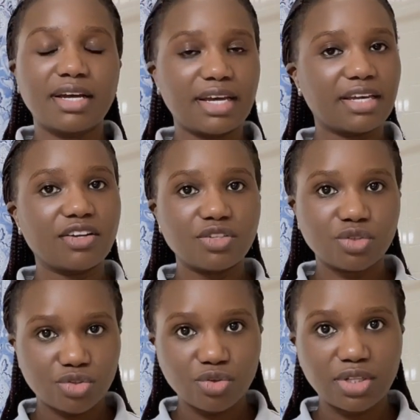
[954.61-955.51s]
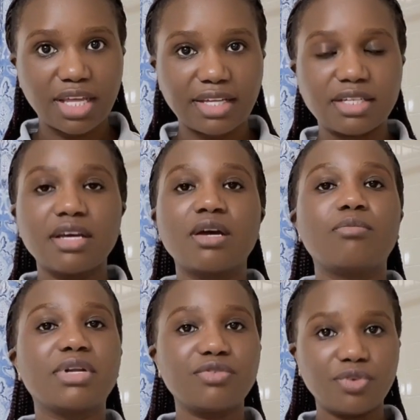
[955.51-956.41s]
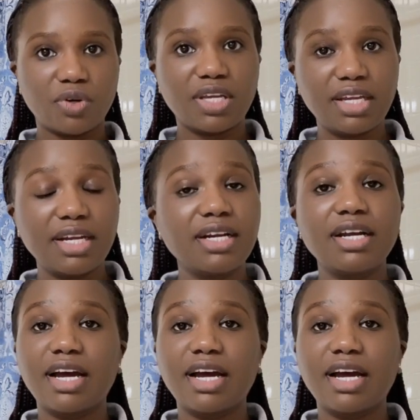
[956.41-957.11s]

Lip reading: I cannot control that. But if you're here,